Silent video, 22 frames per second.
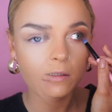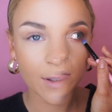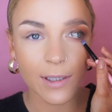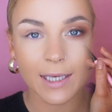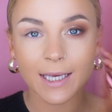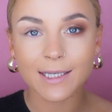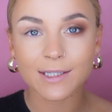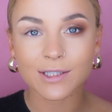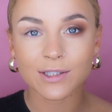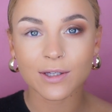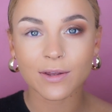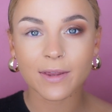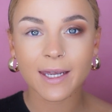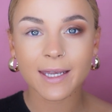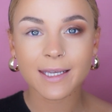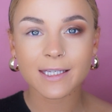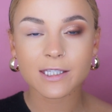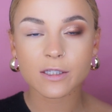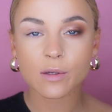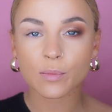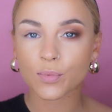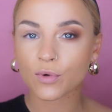Okay, so that
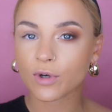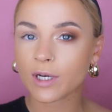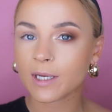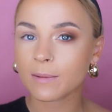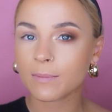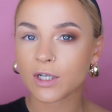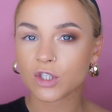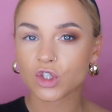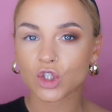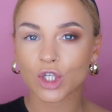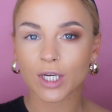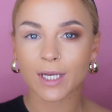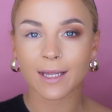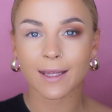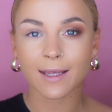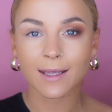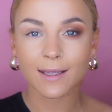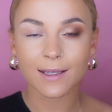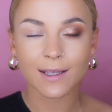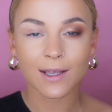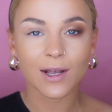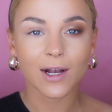is pretty much
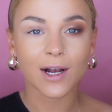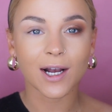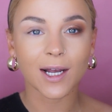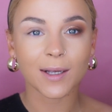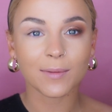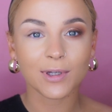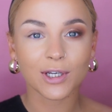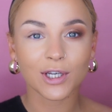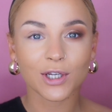it. I'm